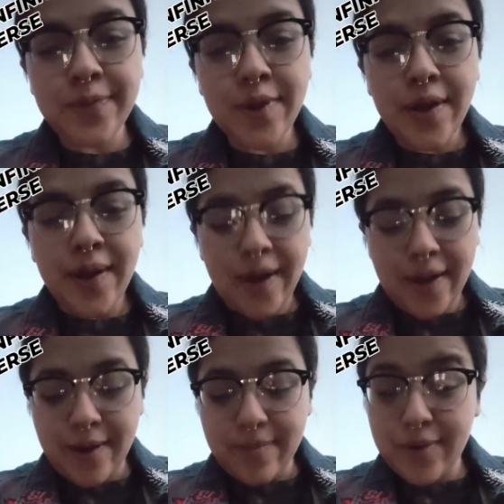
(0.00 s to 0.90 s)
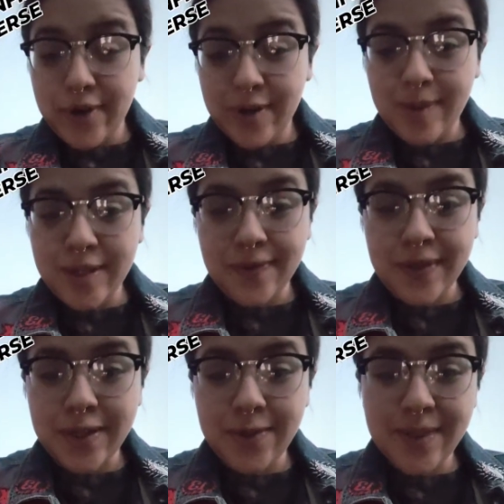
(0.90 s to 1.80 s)
I'm pretty much finished with
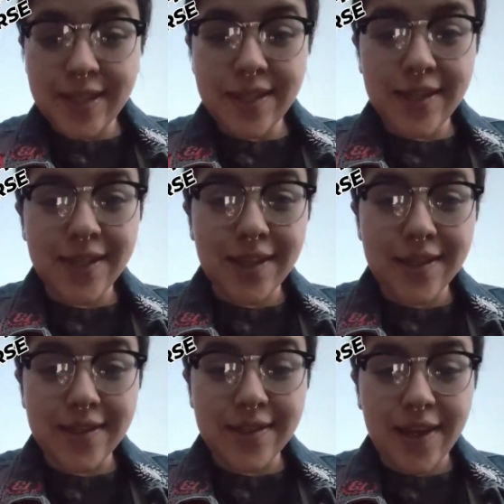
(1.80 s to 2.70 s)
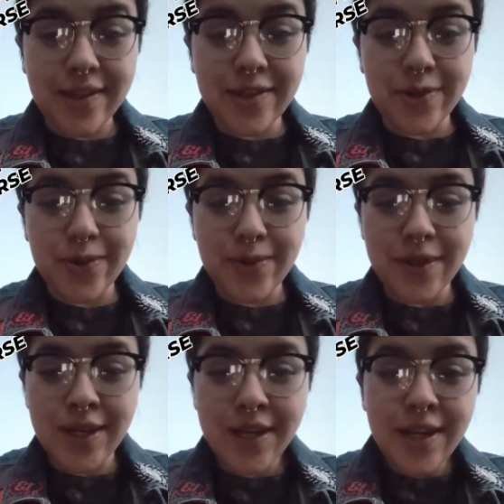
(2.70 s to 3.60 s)
it, unless I do
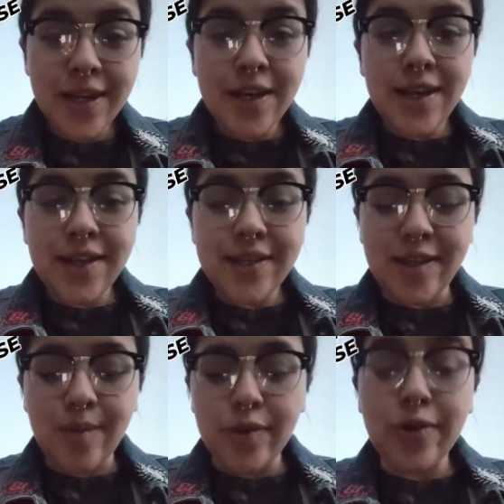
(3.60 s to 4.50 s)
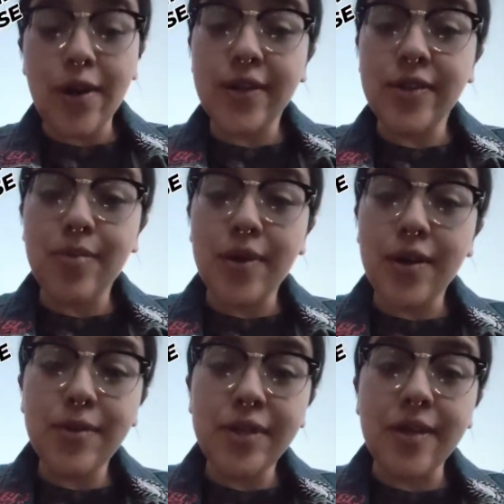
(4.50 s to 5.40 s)
stumble across the part, which I
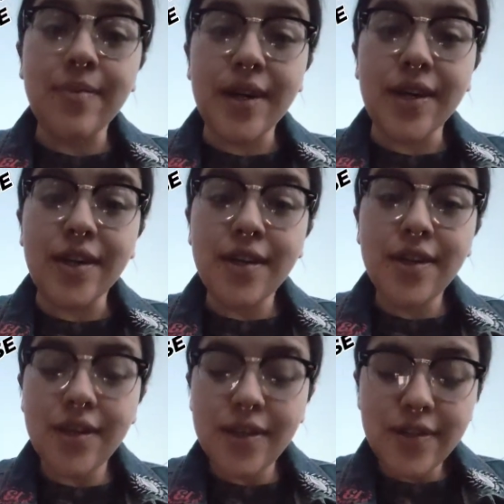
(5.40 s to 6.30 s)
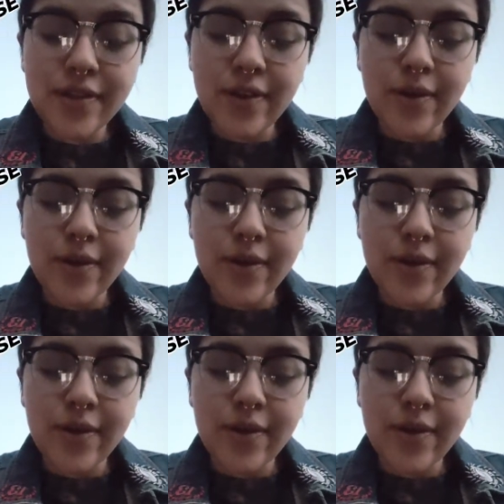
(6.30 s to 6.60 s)
might. So